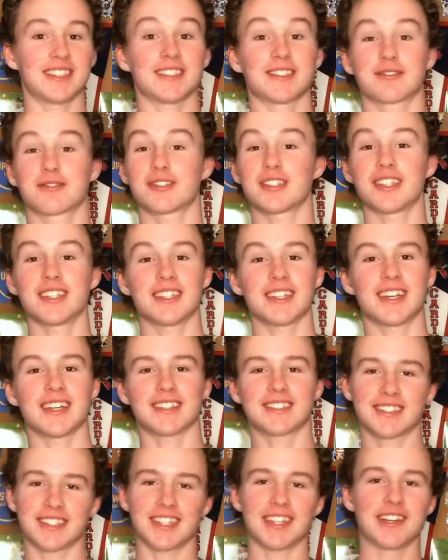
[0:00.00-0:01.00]
is a really
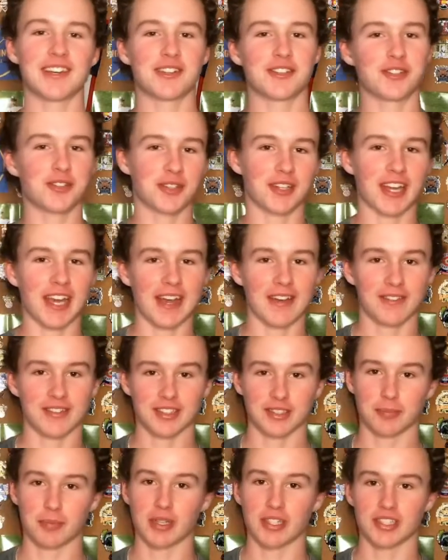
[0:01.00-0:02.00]
nice tool to have
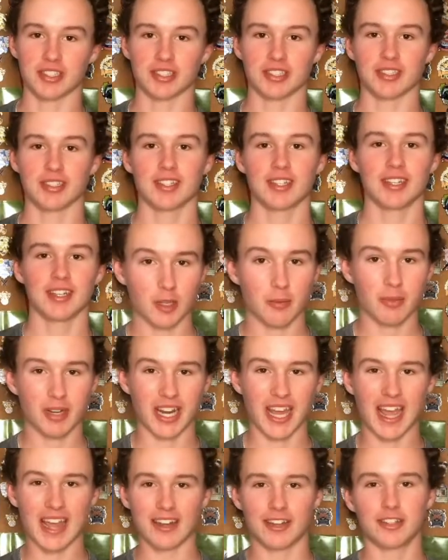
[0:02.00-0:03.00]
as a pitcher,
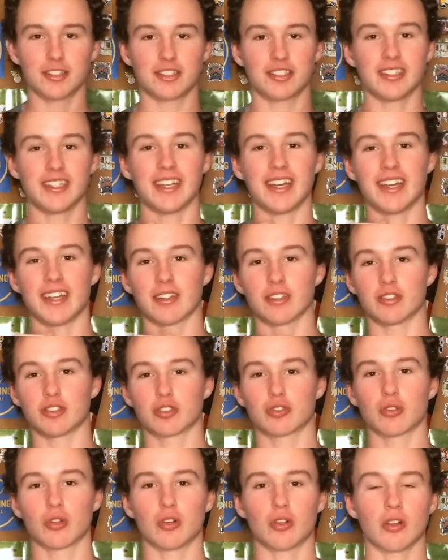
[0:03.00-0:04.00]
but accuracy and
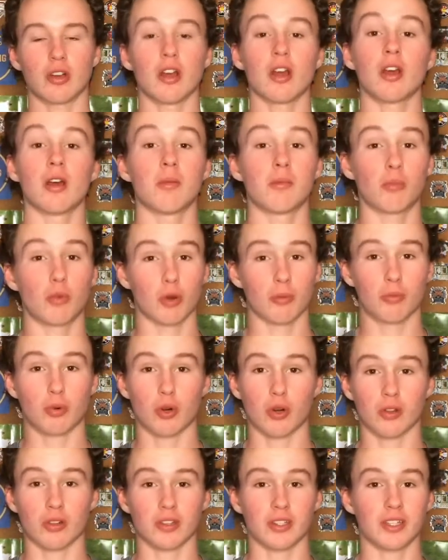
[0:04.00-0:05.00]
control, more
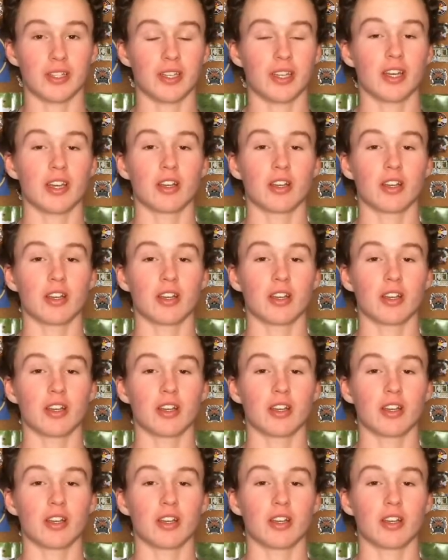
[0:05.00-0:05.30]
importantly,